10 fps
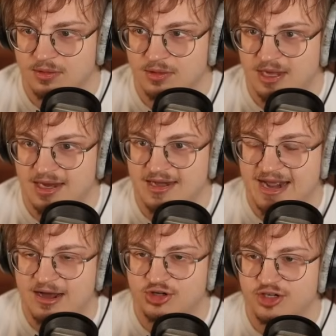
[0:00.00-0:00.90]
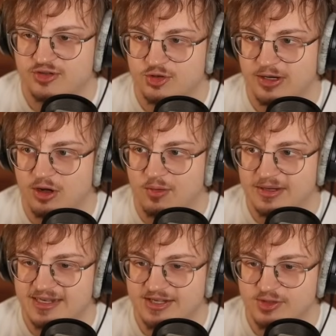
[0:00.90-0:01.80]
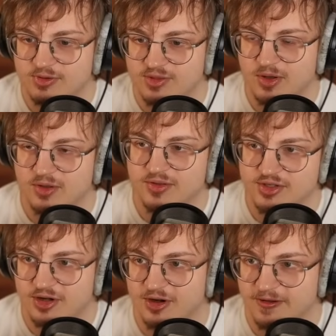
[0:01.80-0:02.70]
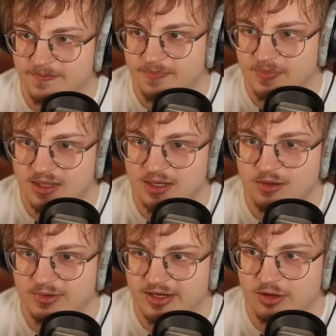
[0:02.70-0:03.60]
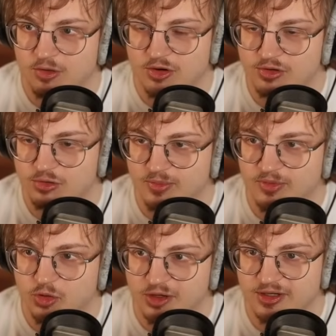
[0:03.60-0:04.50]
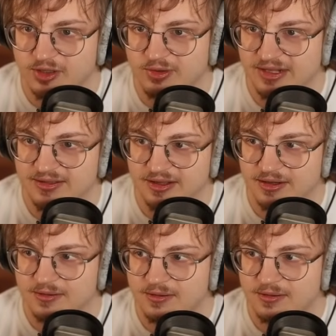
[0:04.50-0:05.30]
And now Shiftry always has to explode this turn. We kill Oranguru before it can do anything.